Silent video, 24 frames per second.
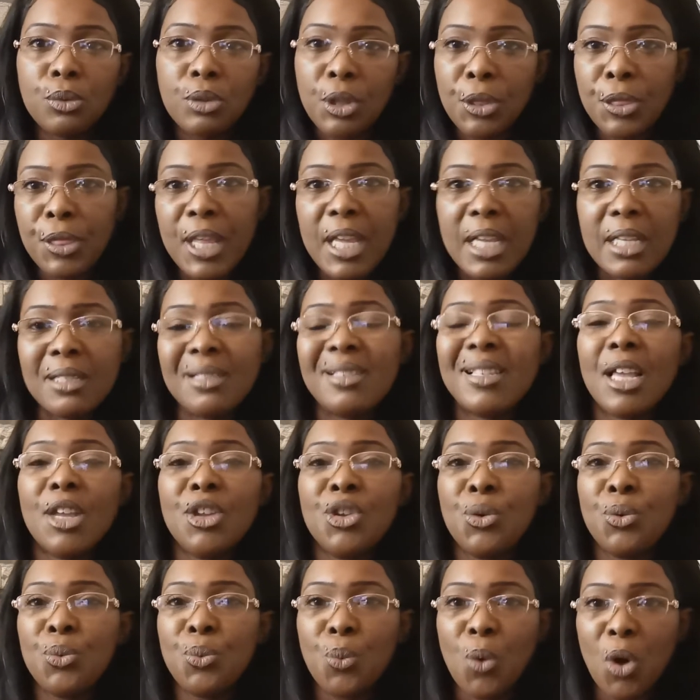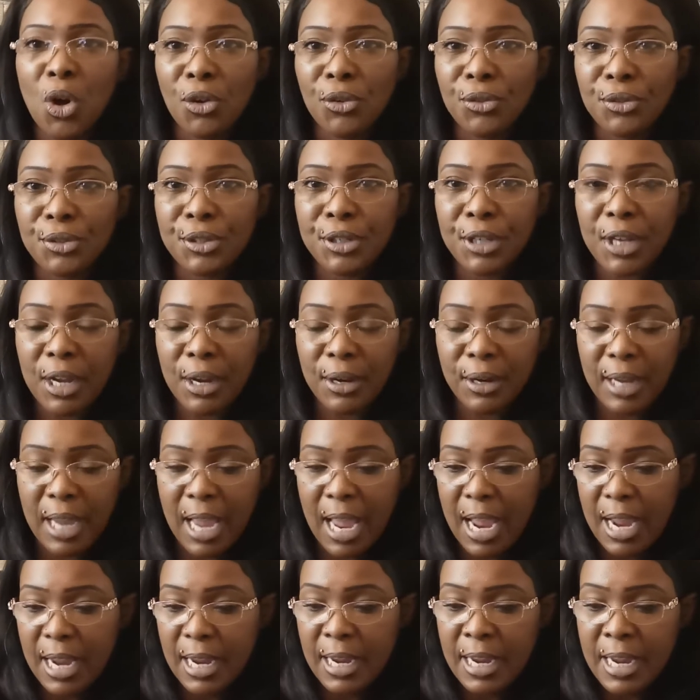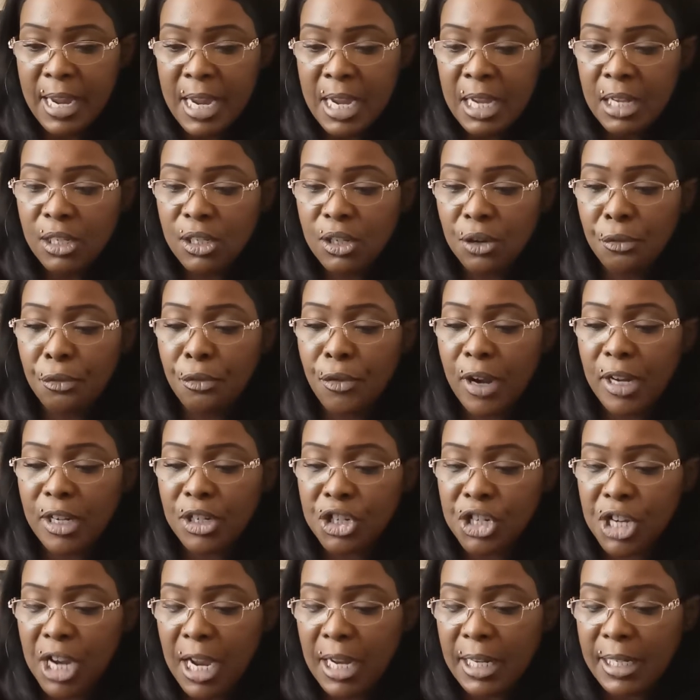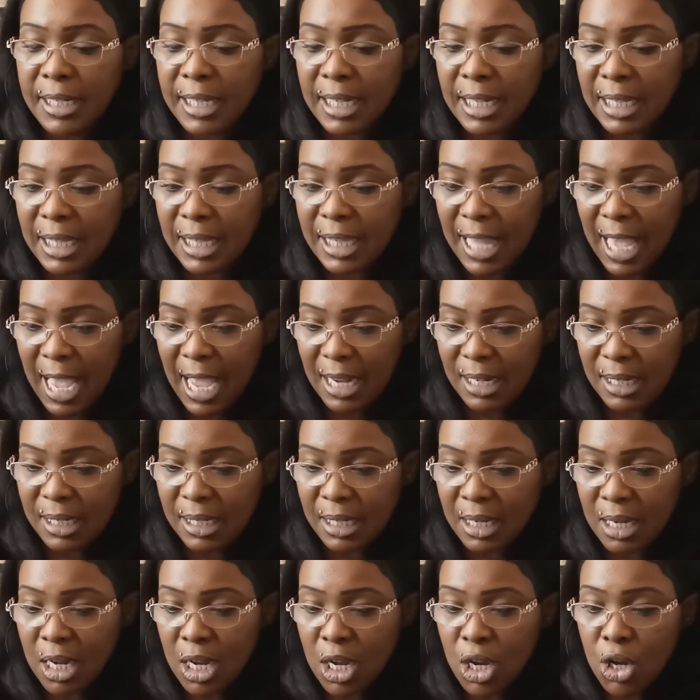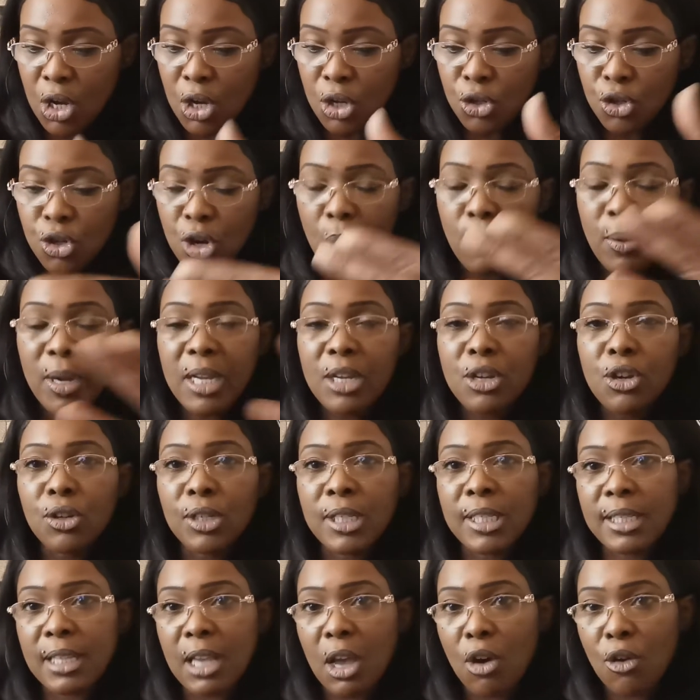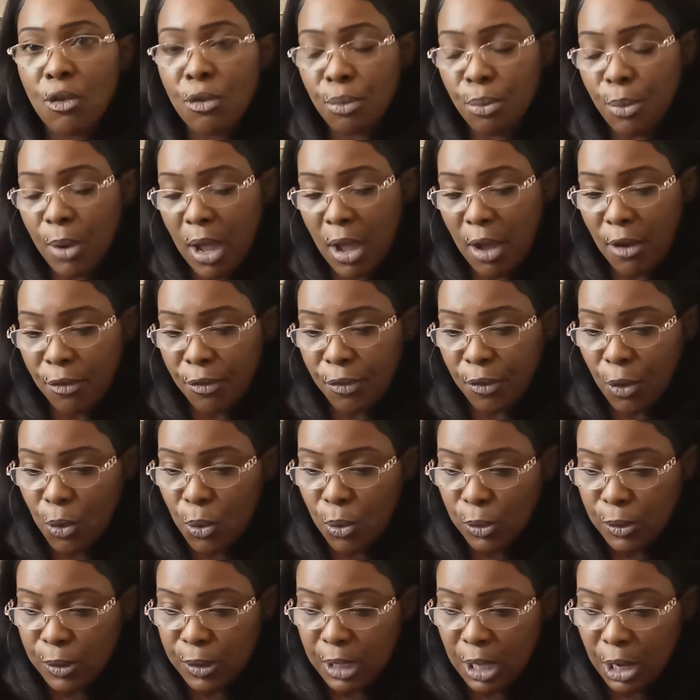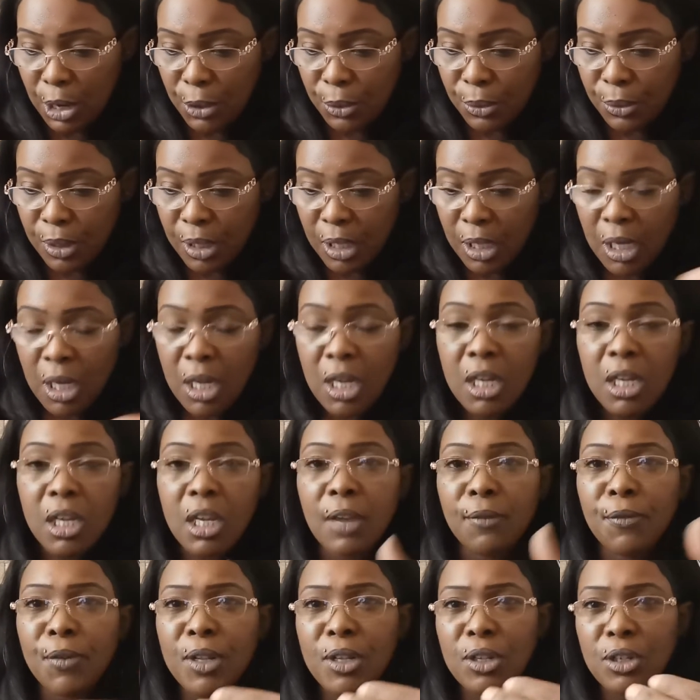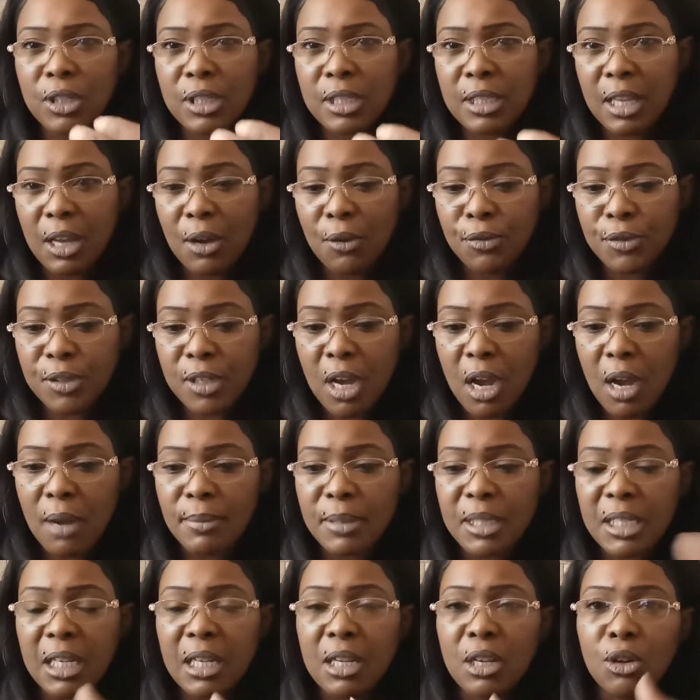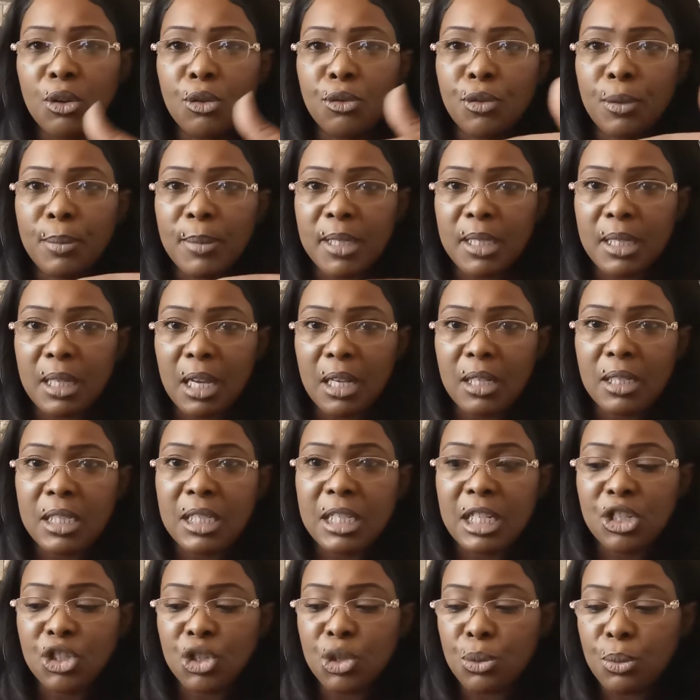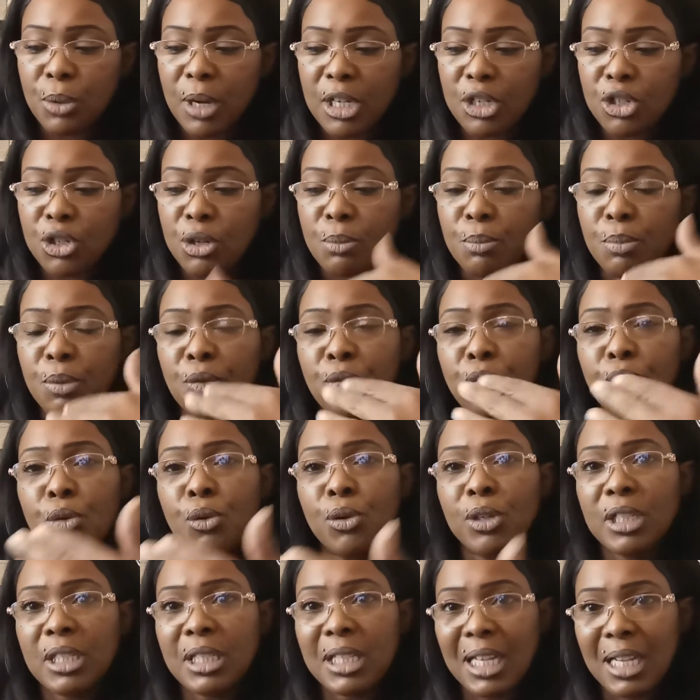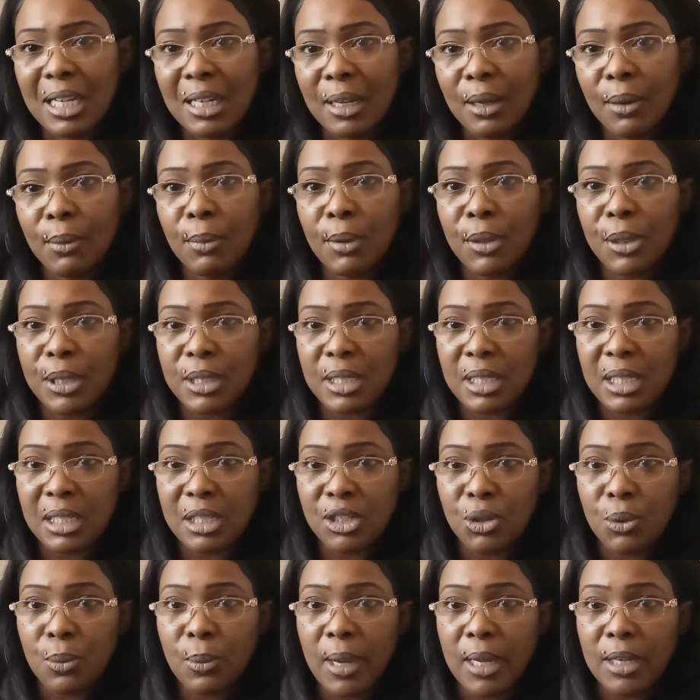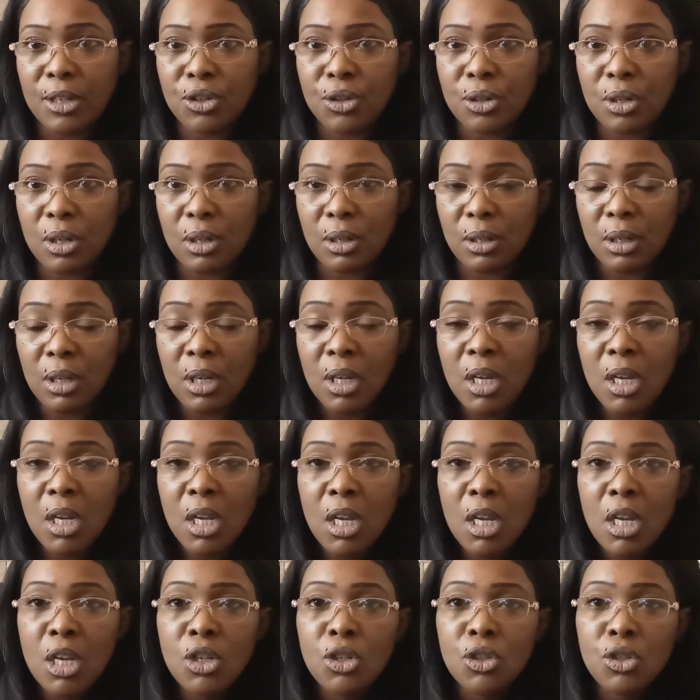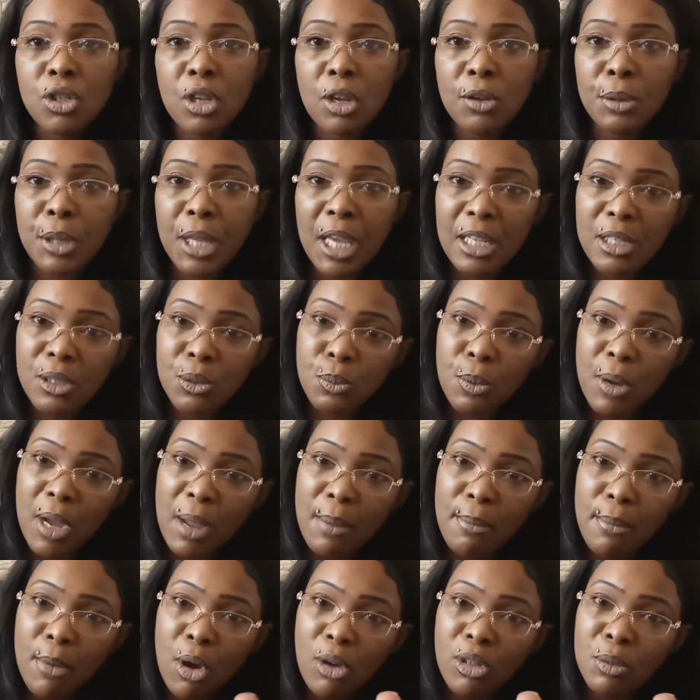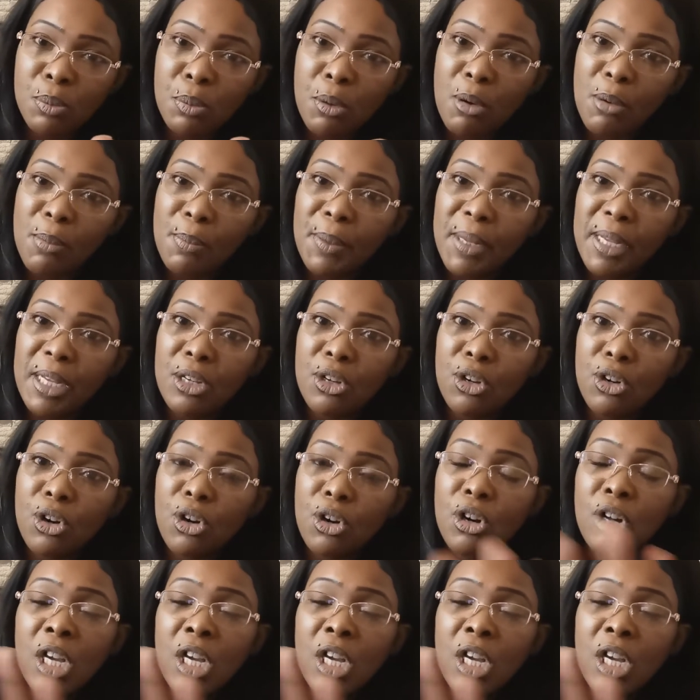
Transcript: the things that you want, okay? Differentiating that. Knowing your self-worth also, giving yourself time to heal from a certain situation before dealing with the situation. So that's where most probably